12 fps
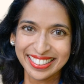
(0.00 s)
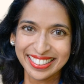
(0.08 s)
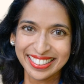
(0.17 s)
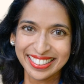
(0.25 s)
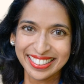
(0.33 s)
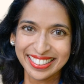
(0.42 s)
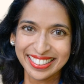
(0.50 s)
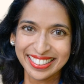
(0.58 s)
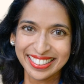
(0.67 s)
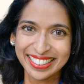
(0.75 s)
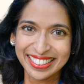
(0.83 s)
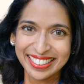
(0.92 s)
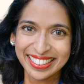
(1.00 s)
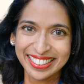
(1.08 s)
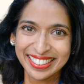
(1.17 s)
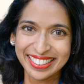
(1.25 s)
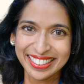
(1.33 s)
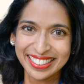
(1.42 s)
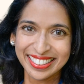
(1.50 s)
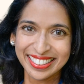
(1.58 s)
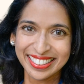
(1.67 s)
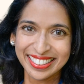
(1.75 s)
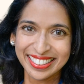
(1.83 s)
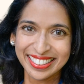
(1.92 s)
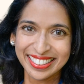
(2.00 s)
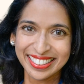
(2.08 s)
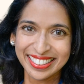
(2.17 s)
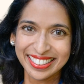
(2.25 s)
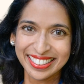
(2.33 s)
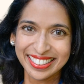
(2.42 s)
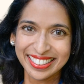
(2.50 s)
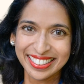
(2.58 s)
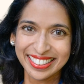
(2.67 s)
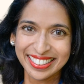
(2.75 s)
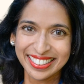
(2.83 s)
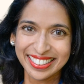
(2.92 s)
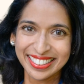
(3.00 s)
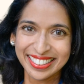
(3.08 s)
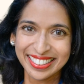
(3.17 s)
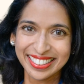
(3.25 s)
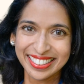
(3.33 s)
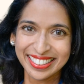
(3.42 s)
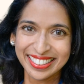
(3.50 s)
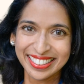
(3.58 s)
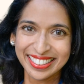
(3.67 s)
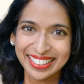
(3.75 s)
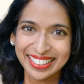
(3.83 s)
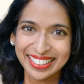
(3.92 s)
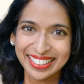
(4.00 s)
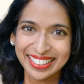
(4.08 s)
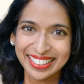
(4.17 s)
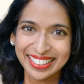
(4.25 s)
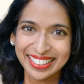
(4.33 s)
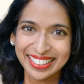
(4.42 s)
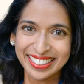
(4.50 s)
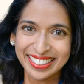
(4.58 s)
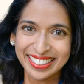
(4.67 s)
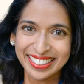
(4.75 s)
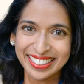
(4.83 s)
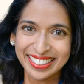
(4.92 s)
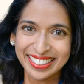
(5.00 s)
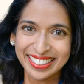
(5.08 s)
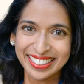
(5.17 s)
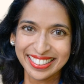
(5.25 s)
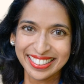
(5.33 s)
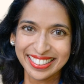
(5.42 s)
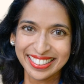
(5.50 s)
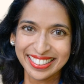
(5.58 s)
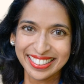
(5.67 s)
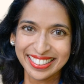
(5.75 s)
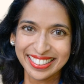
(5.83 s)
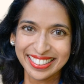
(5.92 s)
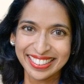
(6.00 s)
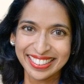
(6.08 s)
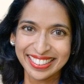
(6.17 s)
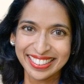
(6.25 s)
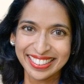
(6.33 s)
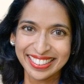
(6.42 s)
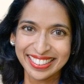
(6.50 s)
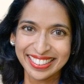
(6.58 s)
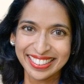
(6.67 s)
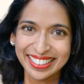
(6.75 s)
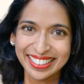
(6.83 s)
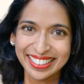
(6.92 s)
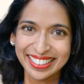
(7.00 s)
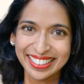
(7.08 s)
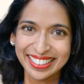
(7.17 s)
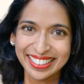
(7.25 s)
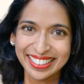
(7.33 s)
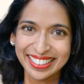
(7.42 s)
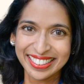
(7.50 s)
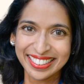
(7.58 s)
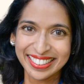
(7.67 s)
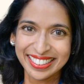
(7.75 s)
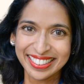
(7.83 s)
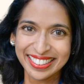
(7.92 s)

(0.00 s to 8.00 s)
(no lip movement)